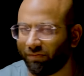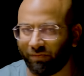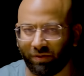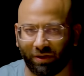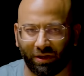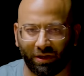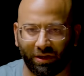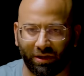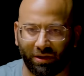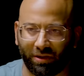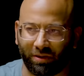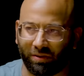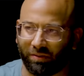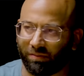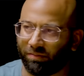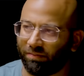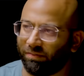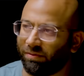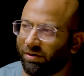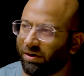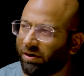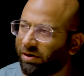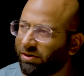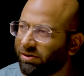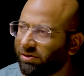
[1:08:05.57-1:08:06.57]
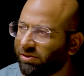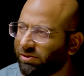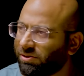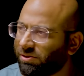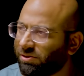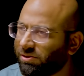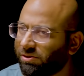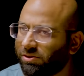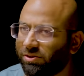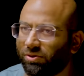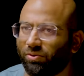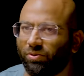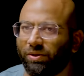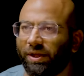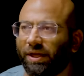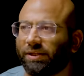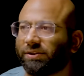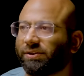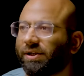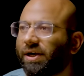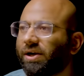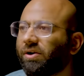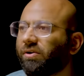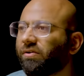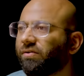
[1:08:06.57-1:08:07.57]
We are religious to the
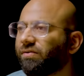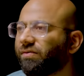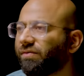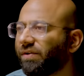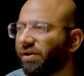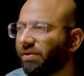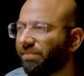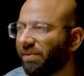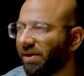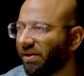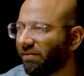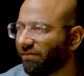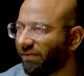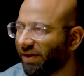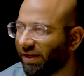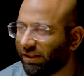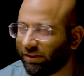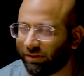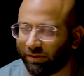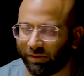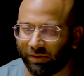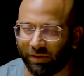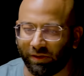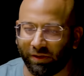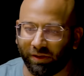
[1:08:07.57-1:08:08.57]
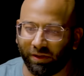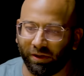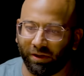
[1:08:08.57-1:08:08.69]
extent of it being faith.